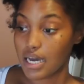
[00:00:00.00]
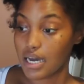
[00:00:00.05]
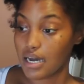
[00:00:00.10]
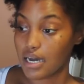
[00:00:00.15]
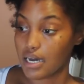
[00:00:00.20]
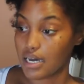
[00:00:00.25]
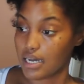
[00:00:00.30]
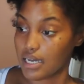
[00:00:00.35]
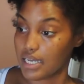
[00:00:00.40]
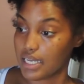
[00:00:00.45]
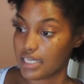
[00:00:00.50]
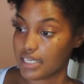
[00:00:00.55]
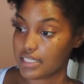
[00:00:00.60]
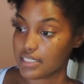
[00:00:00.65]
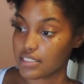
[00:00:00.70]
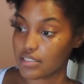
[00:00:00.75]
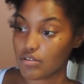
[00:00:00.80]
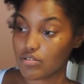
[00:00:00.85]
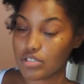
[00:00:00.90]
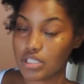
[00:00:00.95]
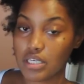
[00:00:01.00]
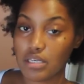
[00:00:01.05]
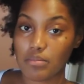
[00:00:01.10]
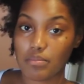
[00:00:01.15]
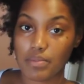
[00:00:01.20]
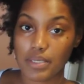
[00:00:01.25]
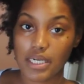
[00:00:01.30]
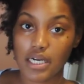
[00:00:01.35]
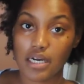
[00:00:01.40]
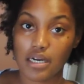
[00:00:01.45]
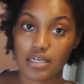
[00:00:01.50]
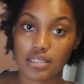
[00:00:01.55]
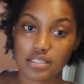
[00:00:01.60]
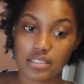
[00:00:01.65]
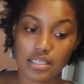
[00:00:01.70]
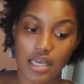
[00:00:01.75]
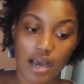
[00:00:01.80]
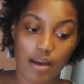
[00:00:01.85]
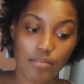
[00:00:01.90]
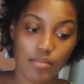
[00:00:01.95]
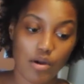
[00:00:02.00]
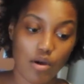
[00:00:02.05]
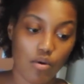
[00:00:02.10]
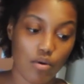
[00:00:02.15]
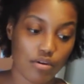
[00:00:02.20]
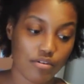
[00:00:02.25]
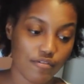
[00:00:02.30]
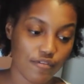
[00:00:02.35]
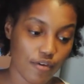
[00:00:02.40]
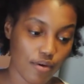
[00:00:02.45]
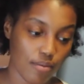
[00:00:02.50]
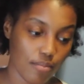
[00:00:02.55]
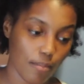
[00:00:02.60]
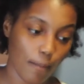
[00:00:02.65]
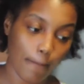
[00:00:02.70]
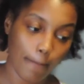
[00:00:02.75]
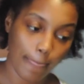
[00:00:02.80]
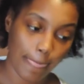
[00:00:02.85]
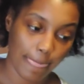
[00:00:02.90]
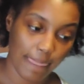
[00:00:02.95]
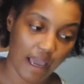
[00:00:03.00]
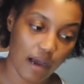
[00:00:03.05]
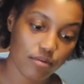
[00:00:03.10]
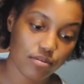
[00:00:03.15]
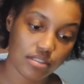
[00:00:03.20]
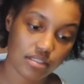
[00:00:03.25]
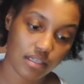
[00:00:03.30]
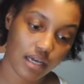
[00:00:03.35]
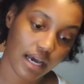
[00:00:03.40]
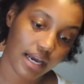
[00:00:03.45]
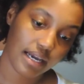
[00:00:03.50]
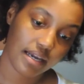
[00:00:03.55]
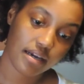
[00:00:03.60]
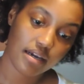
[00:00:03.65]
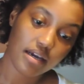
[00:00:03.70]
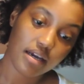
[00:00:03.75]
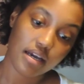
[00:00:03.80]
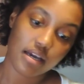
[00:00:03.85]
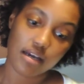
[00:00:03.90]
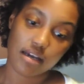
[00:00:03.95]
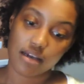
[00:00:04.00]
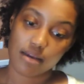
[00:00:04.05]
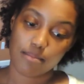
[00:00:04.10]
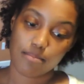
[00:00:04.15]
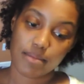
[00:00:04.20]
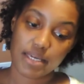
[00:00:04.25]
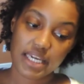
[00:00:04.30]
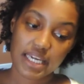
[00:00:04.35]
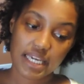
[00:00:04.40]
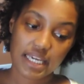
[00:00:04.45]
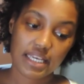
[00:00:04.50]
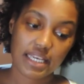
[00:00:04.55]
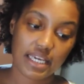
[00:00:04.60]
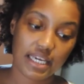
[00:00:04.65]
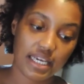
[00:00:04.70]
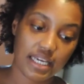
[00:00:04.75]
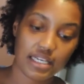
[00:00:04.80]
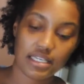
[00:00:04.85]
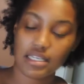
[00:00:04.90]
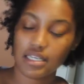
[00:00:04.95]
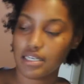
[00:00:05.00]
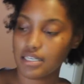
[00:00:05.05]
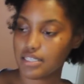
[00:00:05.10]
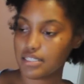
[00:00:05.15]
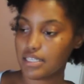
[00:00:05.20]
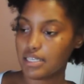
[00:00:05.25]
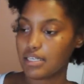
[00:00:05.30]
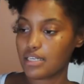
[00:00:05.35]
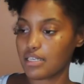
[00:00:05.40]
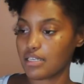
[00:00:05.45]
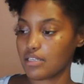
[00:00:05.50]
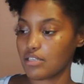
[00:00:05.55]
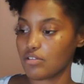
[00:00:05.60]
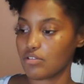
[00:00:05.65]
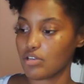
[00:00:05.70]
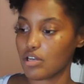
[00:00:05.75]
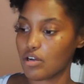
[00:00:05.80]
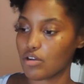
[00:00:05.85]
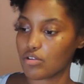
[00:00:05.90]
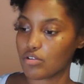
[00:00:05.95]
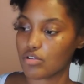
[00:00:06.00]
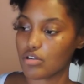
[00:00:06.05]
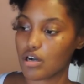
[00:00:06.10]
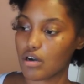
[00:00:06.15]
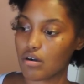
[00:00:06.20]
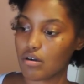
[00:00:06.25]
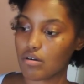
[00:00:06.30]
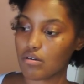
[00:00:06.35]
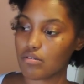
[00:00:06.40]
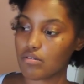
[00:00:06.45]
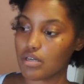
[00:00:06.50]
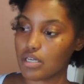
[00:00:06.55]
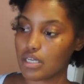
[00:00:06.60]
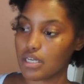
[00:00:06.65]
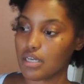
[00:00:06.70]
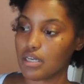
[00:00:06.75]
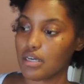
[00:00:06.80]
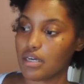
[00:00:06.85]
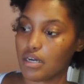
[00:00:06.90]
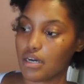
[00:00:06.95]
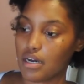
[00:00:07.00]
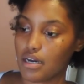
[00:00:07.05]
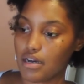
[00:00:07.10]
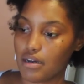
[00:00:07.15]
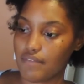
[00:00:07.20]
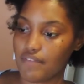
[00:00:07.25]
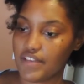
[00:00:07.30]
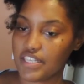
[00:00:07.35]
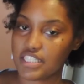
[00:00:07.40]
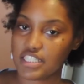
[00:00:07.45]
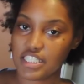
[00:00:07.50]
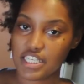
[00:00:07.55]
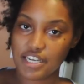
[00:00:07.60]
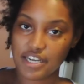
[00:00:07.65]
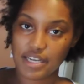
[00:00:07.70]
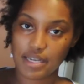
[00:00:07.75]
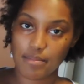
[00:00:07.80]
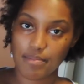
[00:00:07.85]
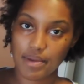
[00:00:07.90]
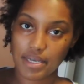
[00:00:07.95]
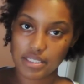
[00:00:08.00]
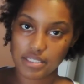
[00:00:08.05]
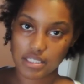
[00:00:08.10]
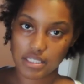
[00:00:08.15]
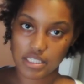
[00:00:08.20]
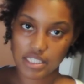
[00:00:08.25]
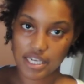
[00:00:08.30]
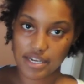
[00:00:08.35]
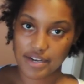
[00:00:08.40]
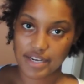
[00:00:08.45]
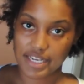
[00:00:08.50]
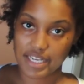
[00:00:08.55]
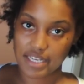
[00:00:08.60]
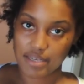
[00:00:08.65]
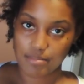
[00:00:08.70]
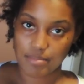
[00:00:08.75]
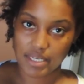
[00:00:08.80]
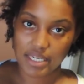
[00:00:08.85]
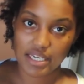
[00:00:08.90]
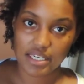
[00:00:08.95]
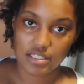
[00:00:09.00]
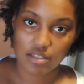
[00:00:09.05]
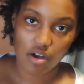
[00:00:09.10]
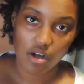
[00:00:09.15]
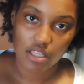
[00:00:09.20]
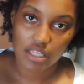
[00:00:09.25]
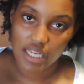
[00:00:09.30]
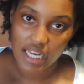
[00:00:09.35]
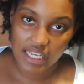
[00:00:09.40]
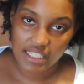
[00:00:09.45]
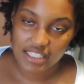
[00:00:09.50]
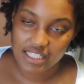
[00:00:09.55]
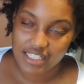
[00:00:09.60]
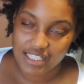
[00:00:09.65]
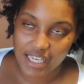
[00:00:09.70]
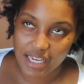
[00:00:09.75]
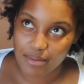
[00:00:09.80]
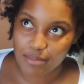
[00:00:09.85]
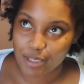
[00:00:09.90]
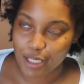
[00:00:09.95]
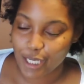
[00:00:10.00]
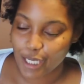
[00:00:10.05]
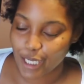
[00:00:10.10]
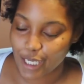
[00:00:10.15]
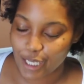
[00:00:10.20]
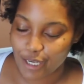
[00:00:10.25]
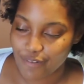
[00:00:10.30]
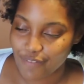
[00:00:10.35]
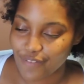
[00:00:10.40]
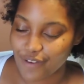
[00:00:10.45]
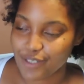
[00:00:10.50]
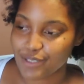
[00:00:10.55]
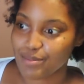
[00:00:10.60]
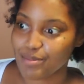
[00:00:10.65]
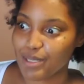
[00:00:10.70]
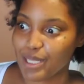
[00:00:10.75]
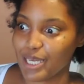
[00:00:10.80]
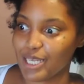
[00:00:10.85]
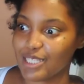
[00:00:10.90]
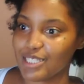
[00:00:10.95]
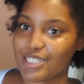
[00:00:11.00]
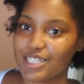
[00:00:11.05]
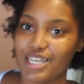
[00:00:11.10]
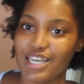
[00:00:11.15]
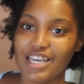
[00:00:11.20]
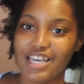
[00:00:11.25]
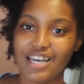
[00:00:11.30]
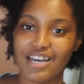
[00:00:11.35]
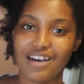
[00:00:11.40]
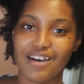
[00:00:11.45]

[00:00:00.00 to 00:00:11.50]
And it's so deep because I'm going from, I was like meat eating, then you know you go vegetarian, pescatarian, because all of that's the same thing in the first place.